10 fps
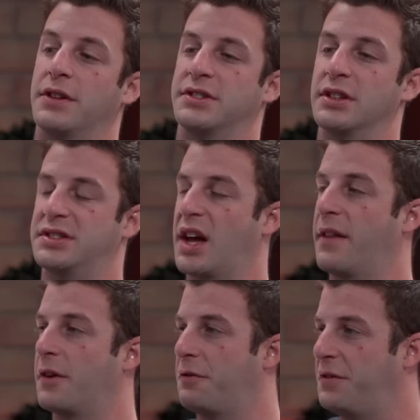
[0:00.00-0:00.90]
fans to at least get
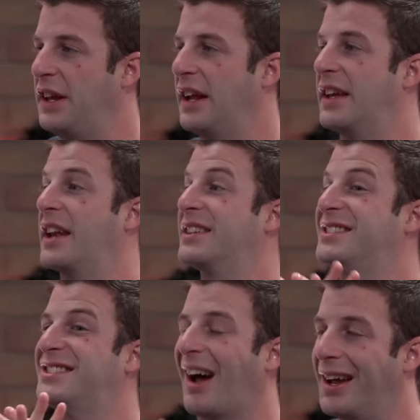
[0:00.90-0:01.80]
on their feet and get
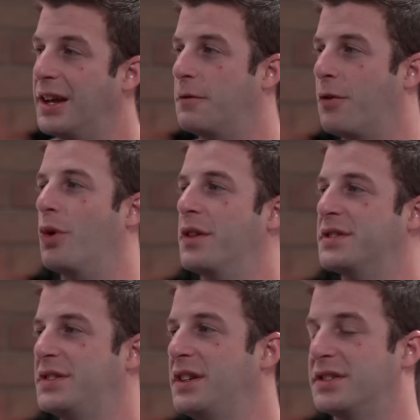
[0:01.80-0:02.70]
excited for the
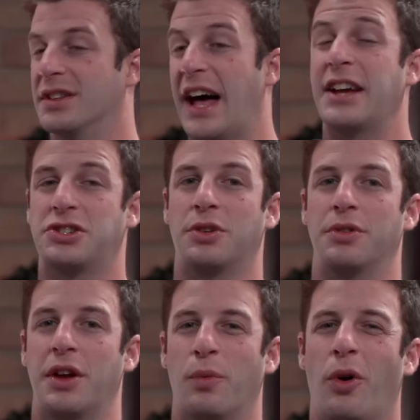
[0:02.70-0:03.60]
season. Last year
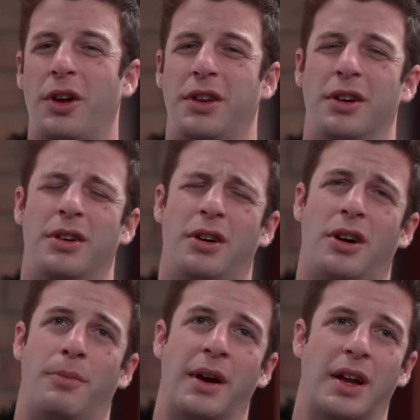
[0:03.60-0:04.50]
when they won,
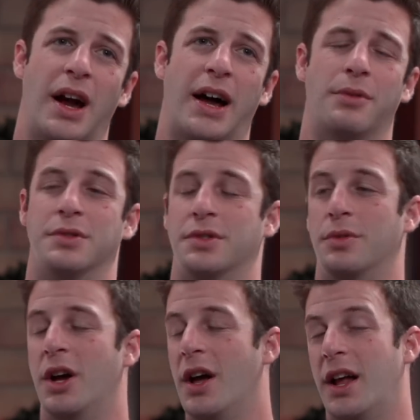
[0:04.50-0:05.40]
oh my God, it was a...
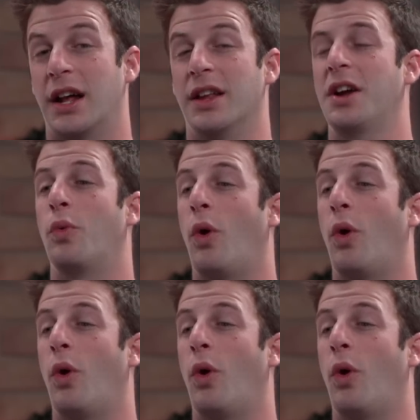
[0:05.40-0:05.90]
And I like